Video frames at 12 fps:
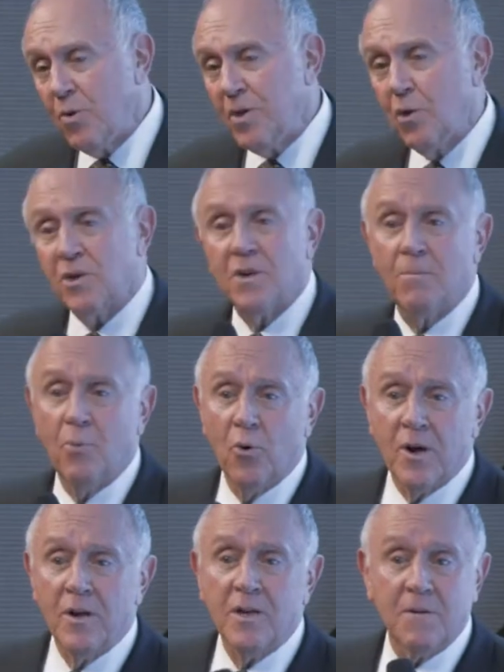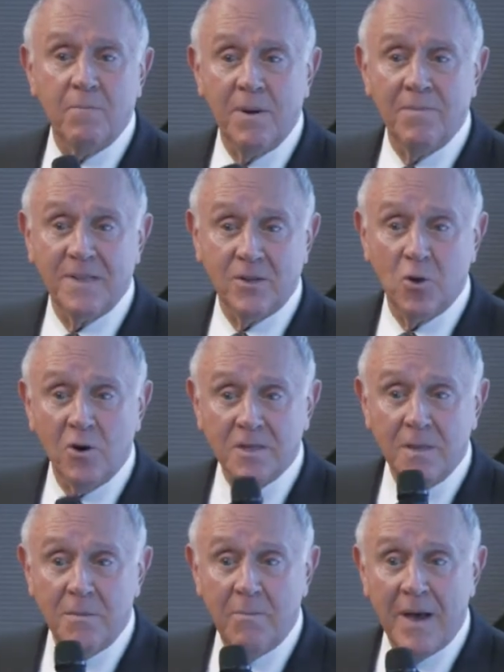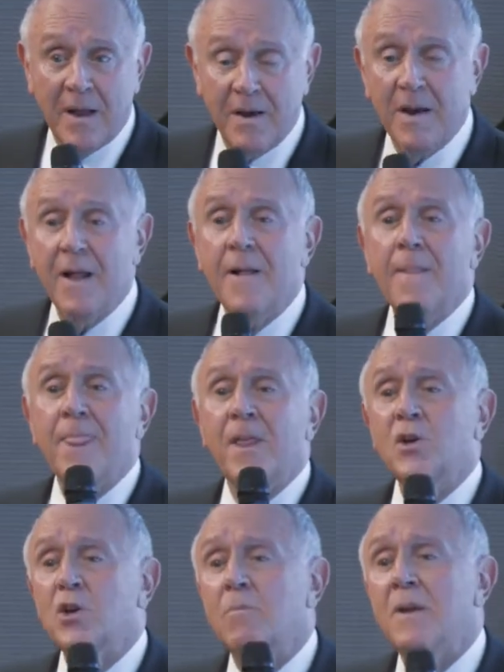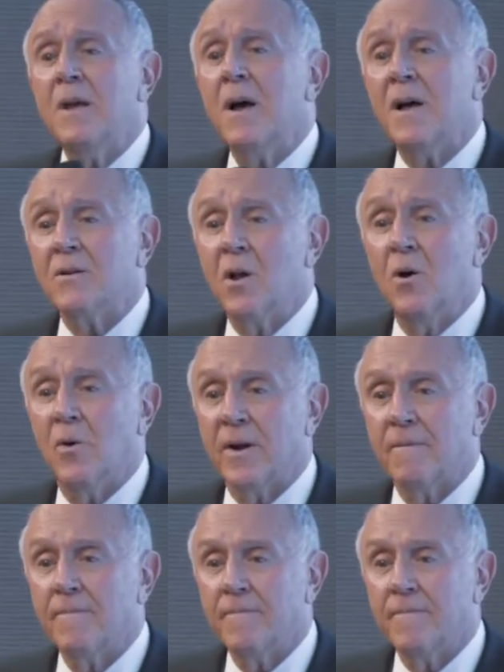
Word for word: with your subordinates and people to talk to them about it. This should be ongoing.